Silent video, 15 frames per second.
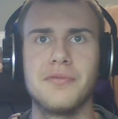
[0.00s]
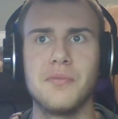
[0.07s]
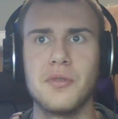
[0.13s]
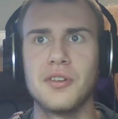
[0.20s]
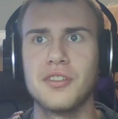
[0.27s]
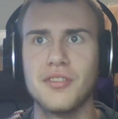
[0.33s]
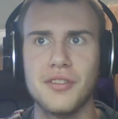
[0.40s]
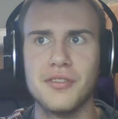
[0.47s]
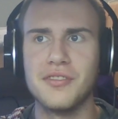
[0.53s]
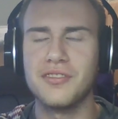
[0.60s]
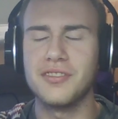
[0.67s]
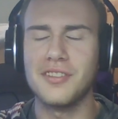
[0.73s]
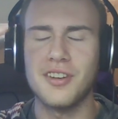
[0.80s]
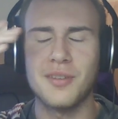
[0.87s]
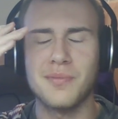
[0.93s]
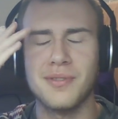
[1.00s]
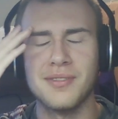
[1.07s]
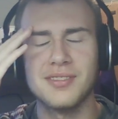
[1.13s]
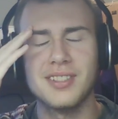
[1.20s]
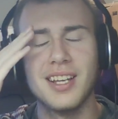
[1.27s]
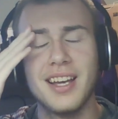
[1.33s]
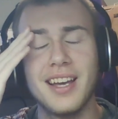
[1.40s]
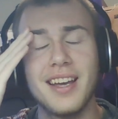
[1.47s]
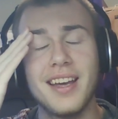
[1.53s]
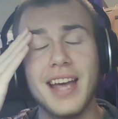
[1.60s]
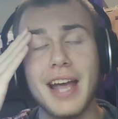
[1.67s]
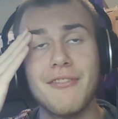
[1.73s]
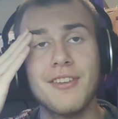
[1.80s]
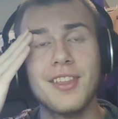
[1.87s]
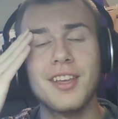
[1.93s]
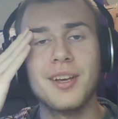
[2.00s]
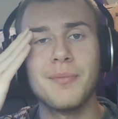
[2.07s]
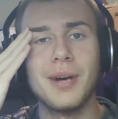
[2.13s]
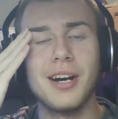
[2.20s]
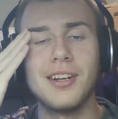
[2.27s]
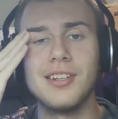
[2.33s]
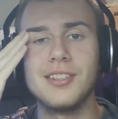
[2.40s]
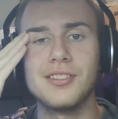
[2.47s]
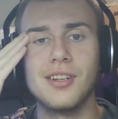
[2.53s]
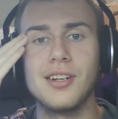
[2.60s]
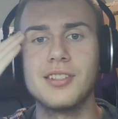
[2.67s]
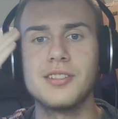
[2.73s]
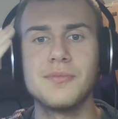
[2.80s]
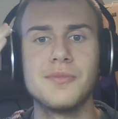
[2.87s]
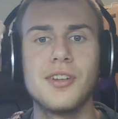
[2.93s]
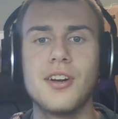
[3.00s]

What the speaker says: Murkrow using Dark Pulse, everything about it is awesome.